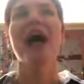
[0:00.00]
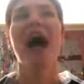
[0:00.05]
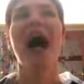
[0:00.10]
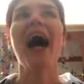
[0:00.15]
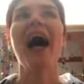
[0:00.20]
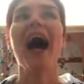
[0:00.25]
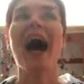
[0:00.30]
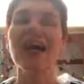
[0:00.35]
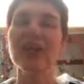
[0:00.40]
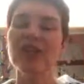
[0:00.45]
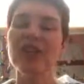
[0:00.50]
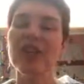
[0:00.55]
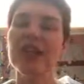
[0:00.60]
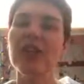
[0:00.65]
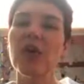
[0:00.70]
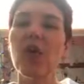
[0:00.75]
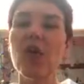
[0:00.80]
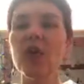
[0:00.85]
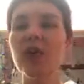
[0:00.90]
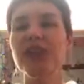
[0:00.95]
I
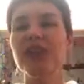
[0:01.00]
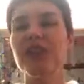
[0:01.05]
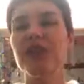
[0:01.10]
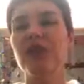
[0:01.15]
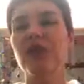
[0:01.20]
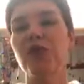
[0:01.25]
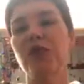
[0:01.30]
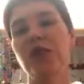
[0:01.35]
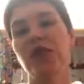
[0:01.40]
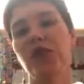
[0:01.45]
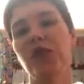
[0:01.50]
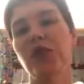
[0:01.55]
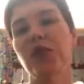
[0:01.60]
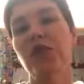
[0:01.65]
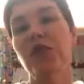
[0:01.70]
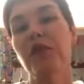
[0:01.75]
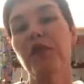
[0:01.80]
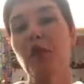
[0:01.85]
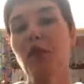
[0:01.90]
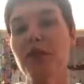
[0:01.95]
actually already did a
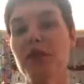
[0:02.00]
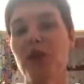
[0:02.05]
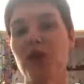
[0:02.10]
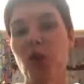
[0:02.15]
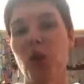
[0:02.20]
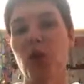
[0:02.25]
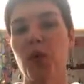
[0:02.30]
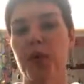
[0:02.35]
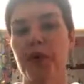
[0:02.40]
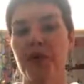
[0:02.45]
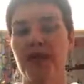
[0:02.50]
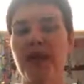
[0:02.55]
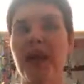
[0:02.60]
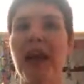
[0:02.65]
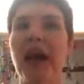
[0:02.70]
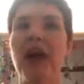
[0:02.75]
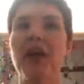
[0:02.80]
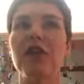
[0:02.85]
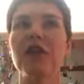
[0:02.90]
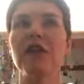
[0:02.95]
review for this author
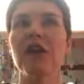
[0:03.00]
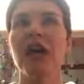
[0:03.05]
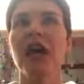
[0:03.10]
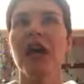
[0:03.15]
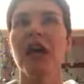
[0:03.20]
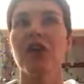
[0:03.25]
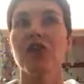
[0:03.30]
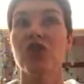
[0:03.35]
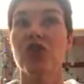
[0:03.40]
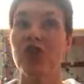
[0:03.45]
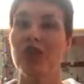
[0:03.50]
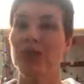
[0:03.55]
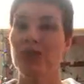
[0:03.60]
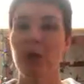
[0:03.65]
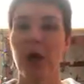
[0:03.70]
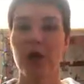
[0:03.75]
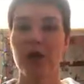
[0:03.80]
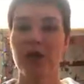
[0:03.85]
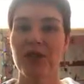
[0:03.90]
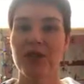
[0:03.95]
that I've just
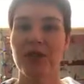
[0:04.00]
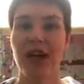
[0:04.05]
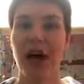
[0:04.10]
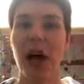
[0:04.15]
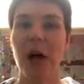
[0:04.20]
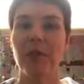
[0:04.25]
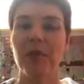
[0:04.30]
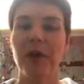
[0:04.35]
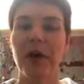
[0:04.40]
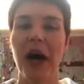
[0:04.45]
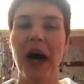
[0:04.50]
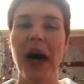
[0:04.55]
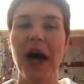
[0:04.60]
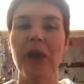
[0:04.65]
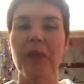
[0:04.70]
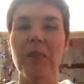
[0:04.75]
posted up